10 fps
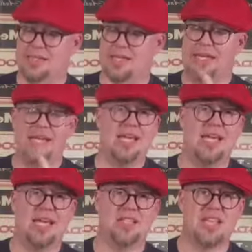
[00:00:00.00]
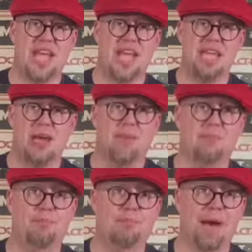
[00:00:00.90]
He is a
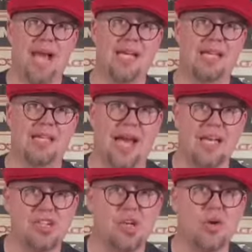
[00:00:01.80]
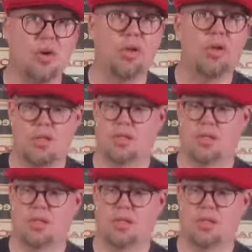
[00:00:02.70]
biological